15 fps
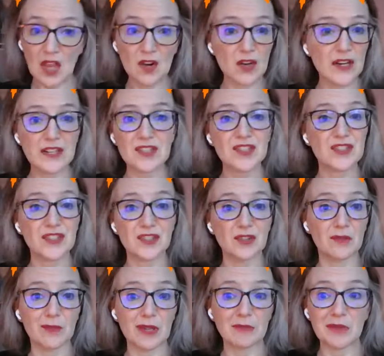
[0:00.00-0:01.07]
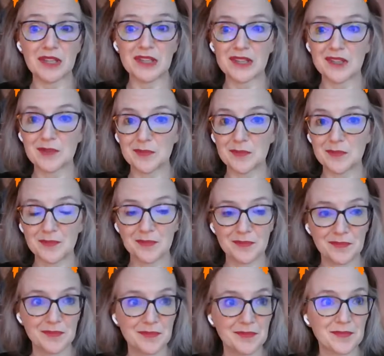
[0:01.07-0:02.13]
Or it can just ignore me completely.
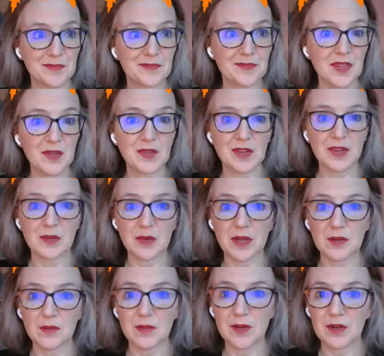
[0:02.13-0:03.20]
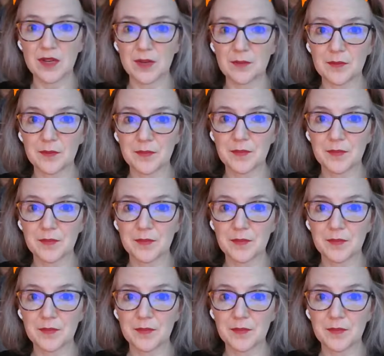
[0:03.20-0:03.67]
Oh no, here we go. Okay.